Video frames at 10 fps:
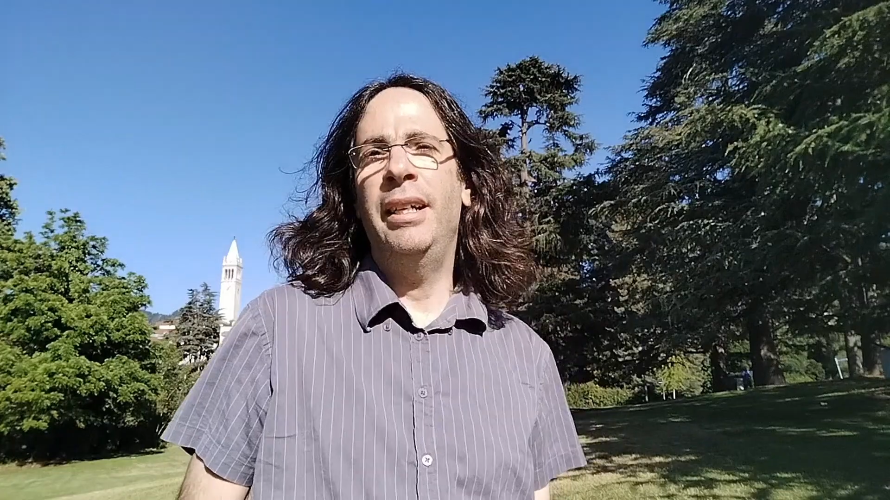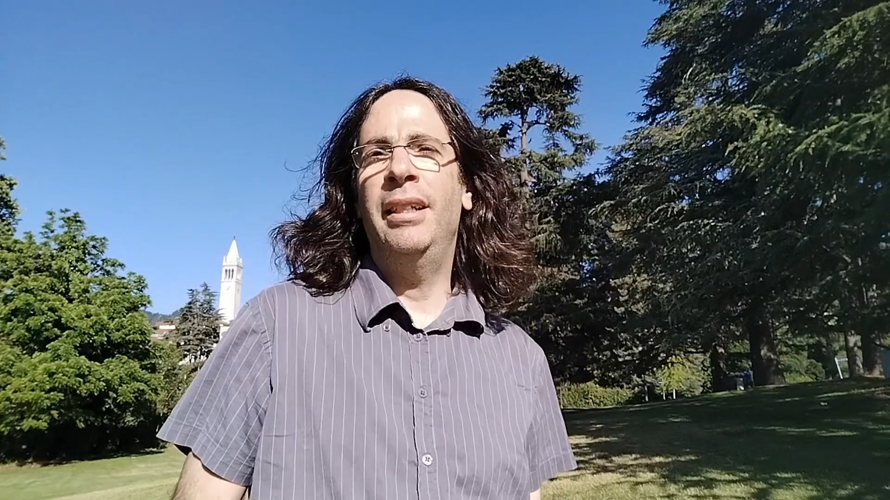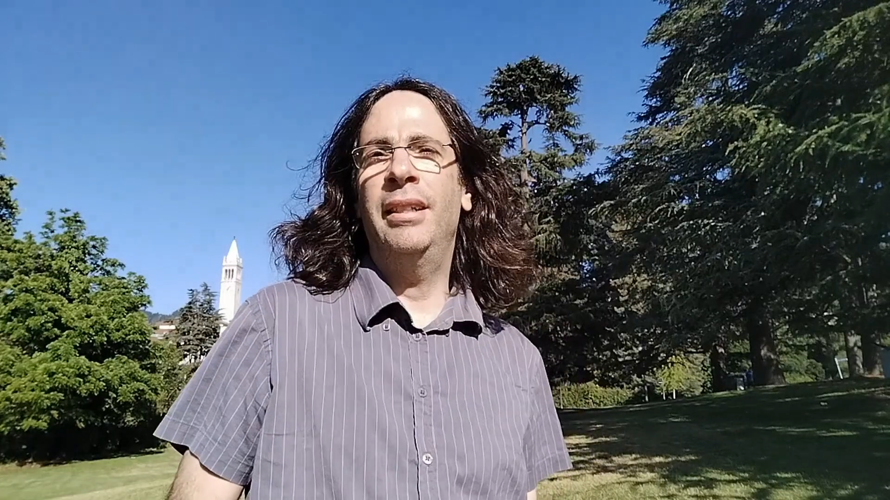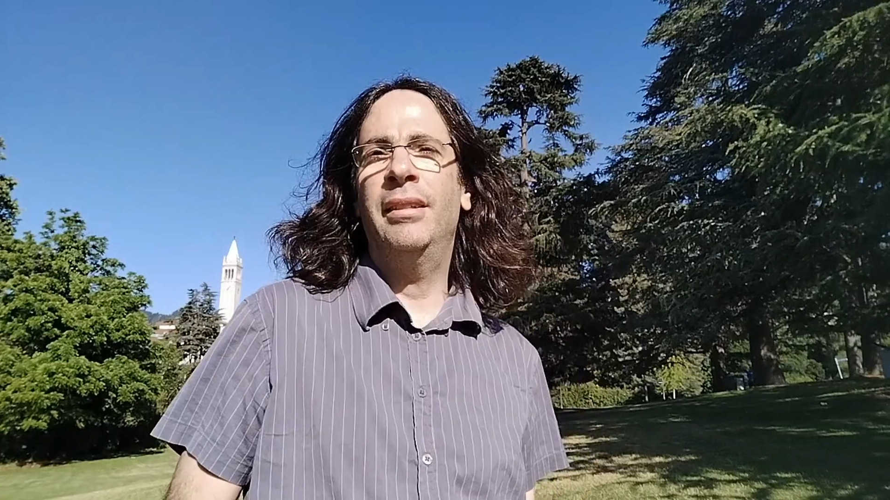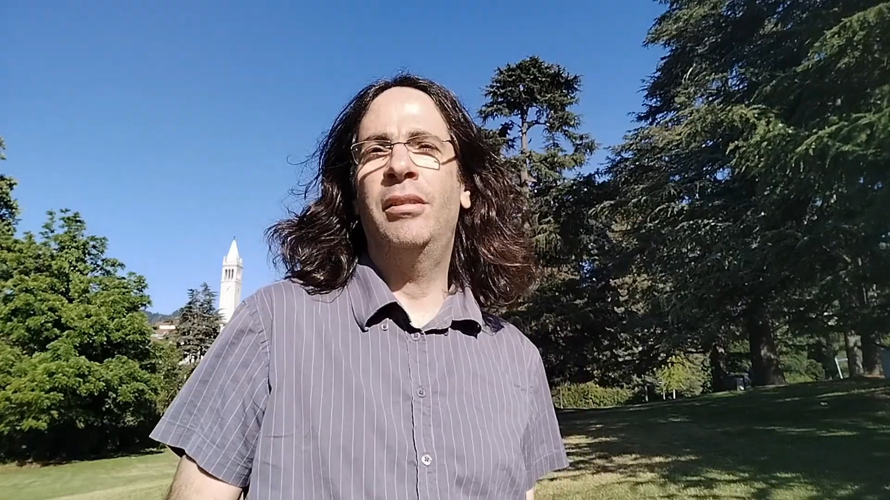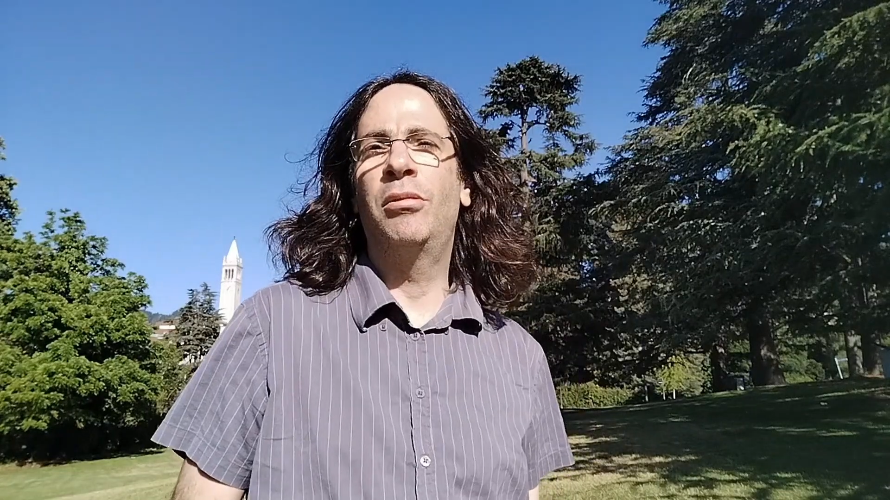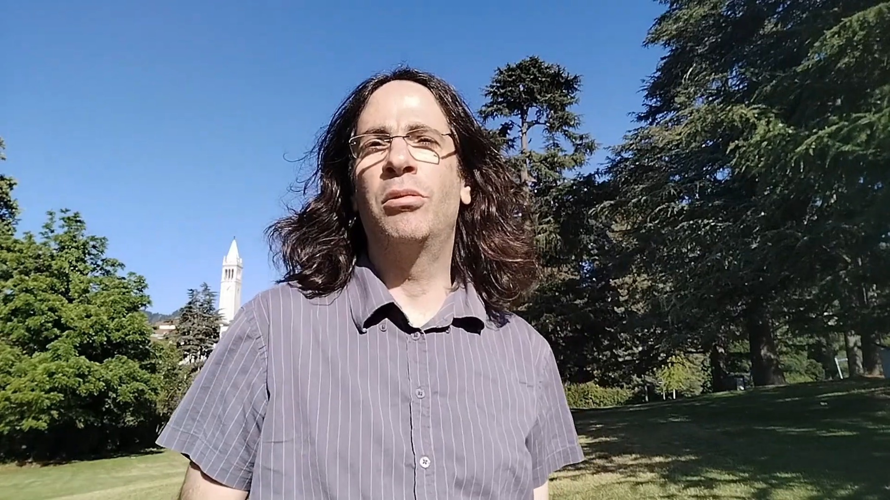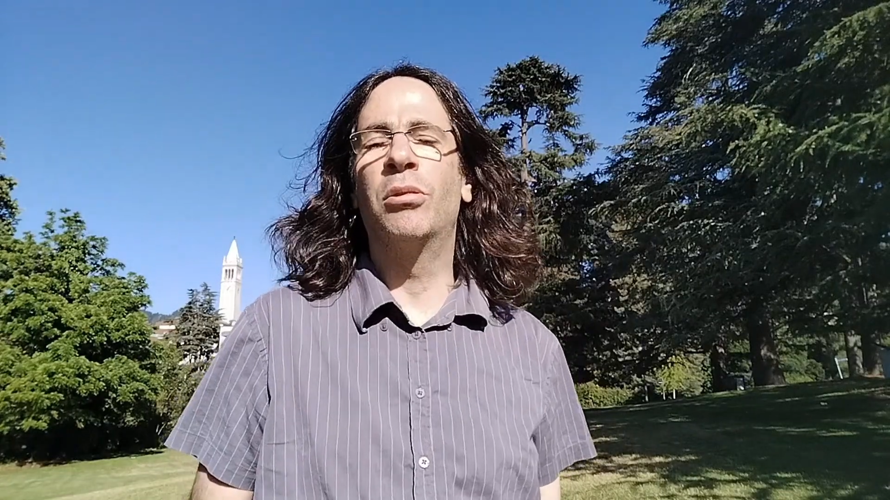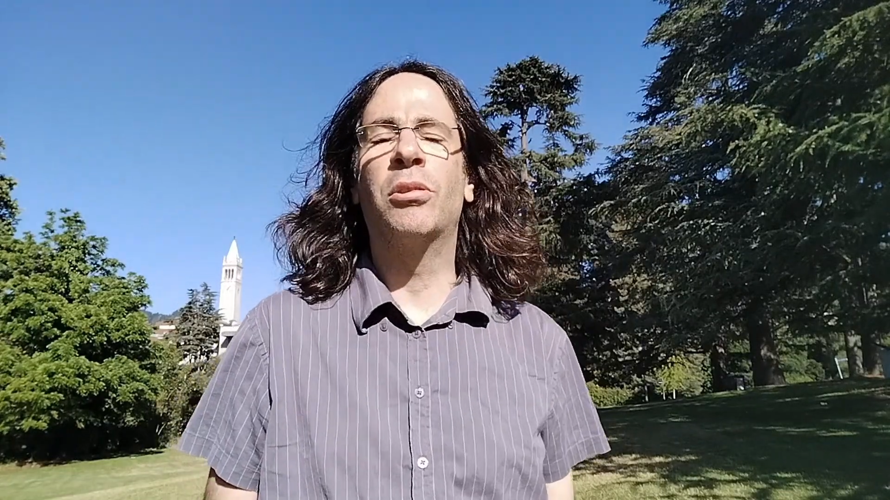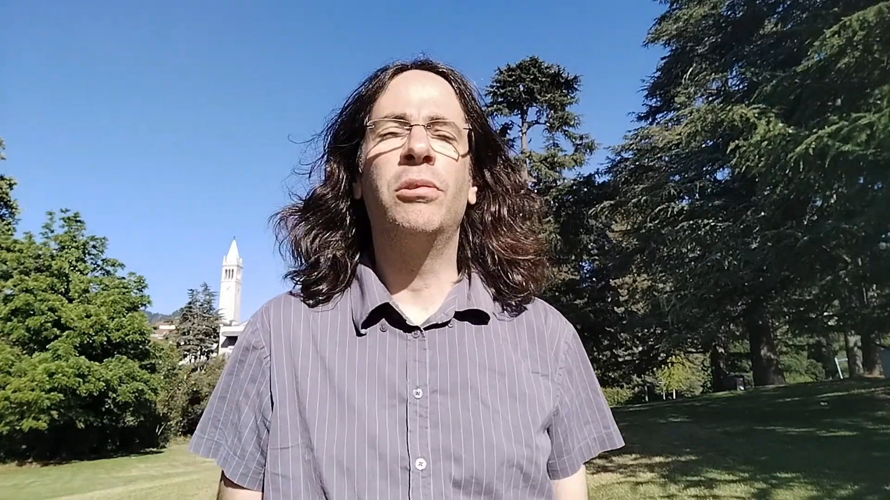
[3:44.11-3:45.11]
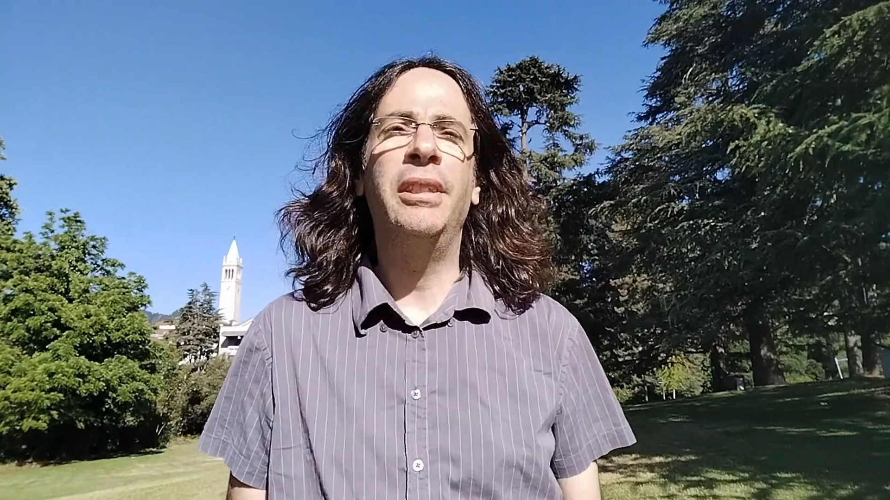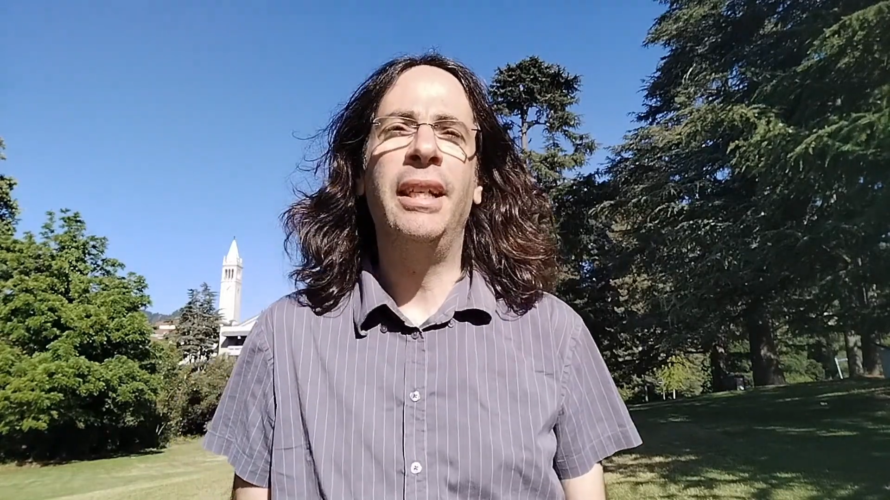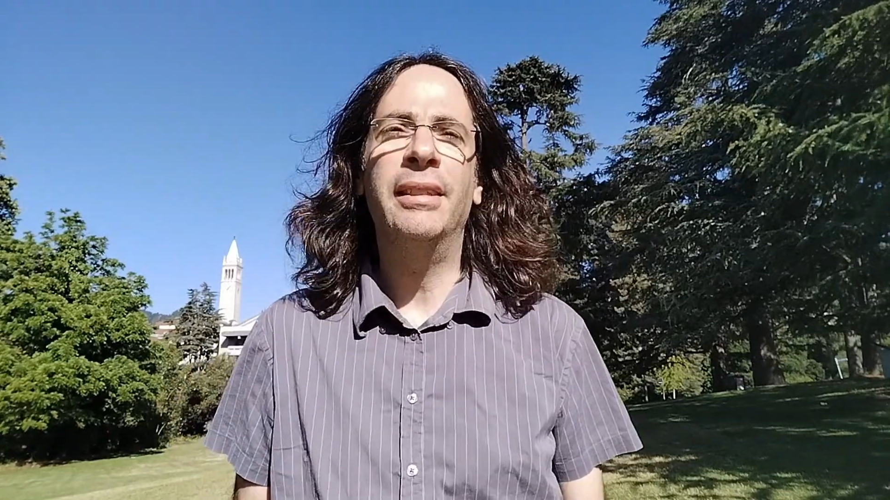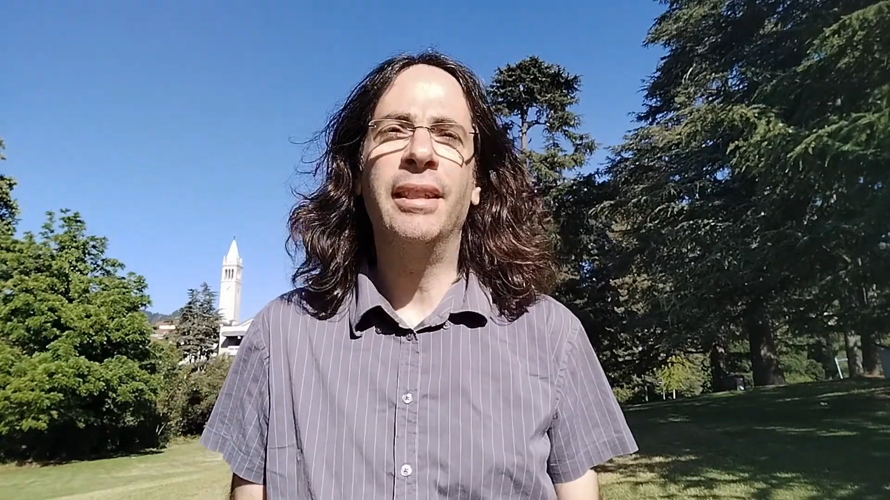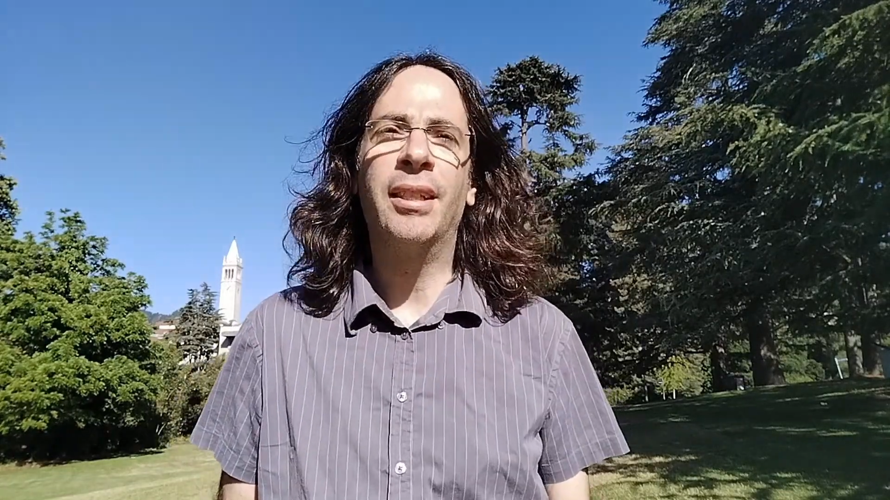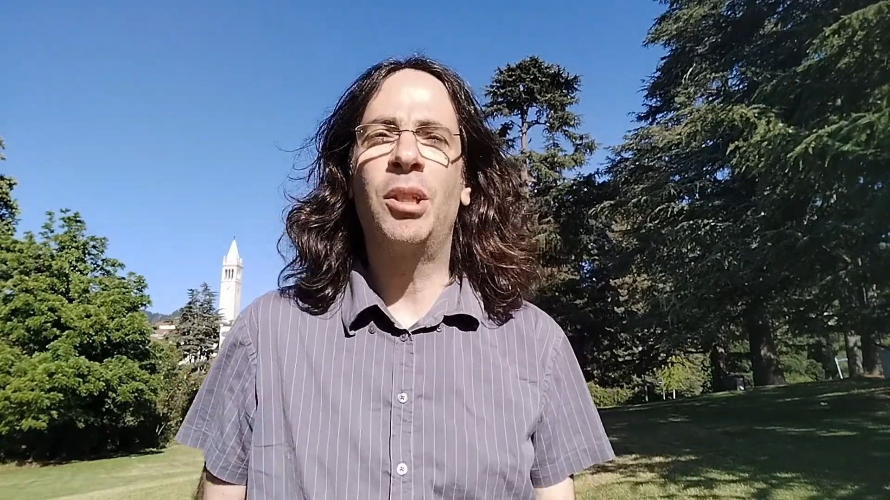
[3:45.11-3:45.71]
and to create